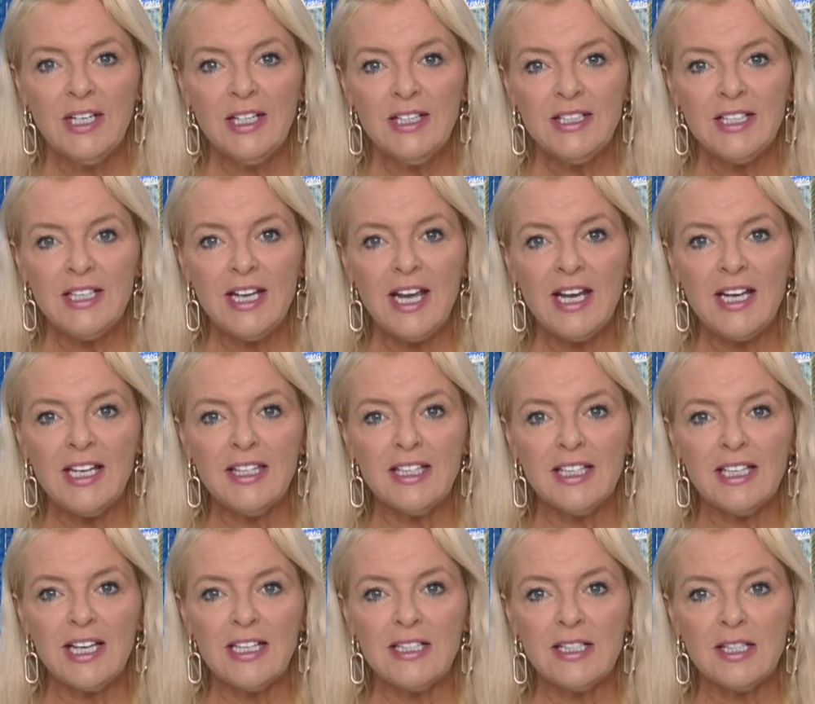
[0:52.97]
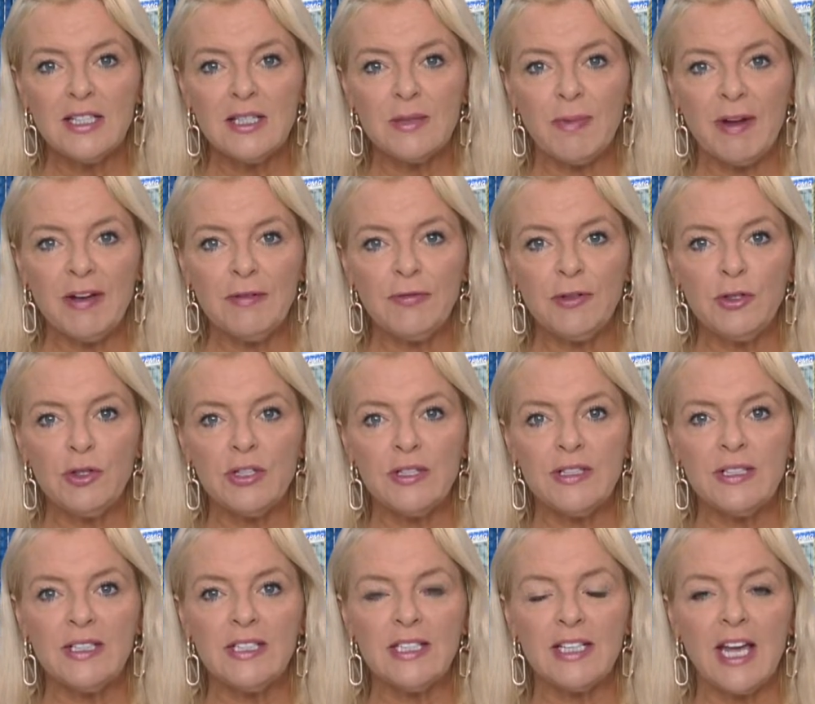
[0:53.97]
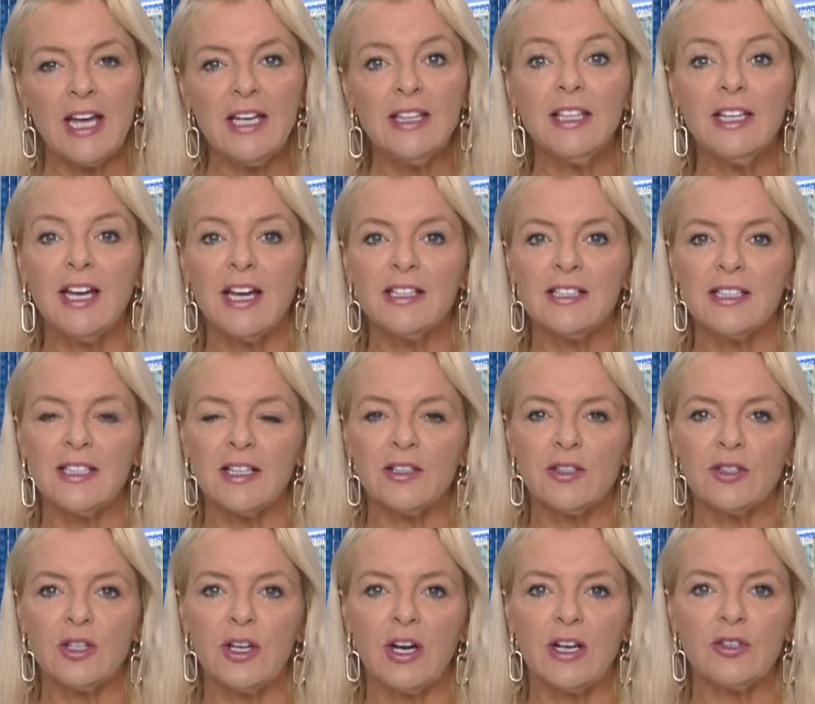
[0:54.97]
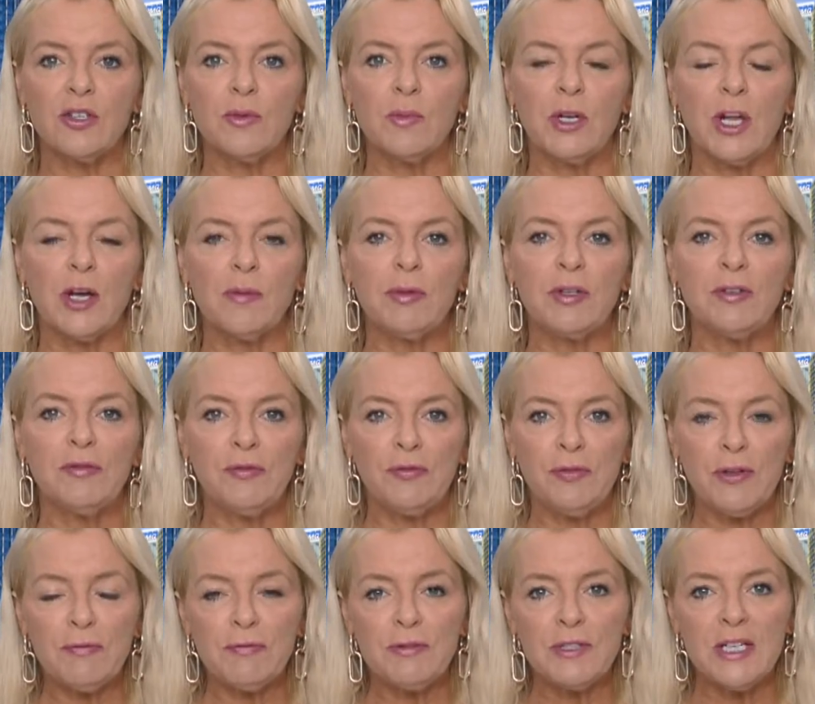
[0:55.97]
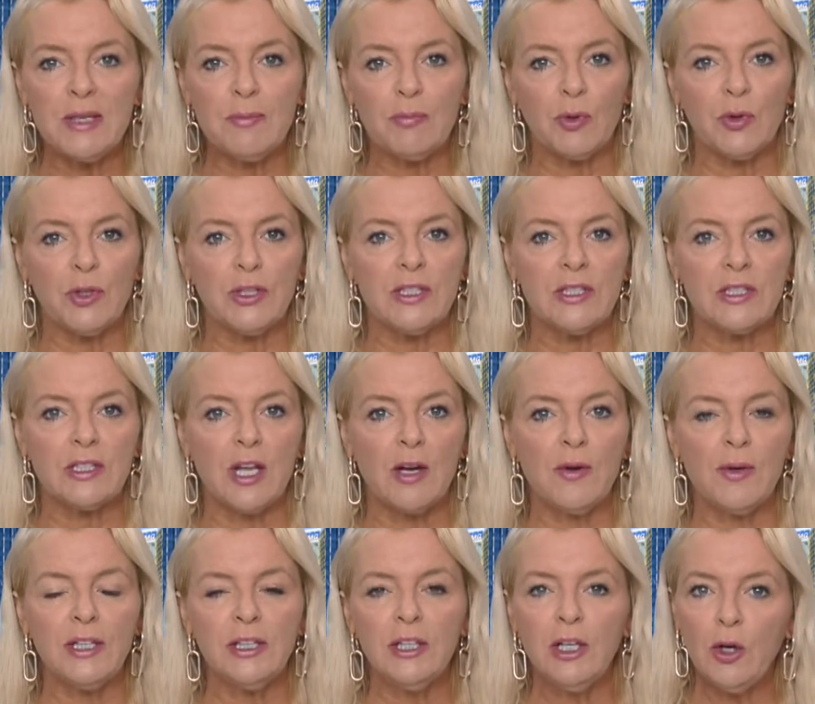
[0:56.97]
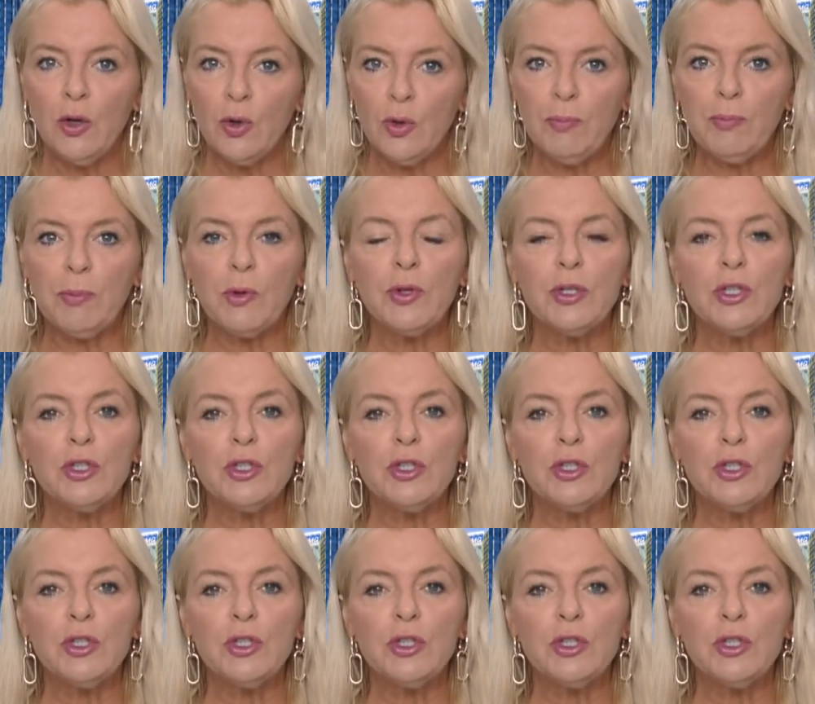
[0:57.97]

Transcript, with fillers: Today, the latest S P Y futures indicate the A S X two hundred will open fifteen points lower, or zero point